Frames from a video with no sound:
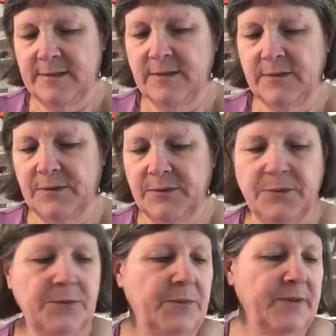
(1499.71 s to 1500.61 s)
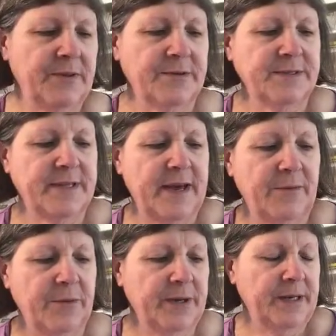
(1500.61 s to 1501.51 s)
So there's that
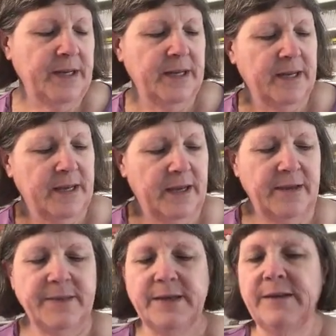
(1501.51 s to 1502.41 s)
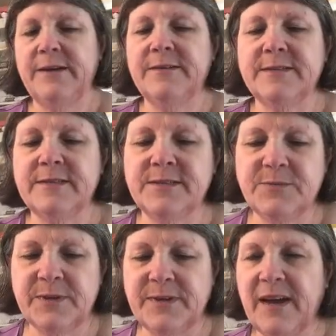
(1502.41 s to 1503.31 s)
one. And then here's this
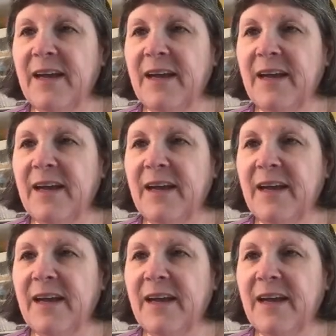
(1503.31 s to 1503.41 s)
one.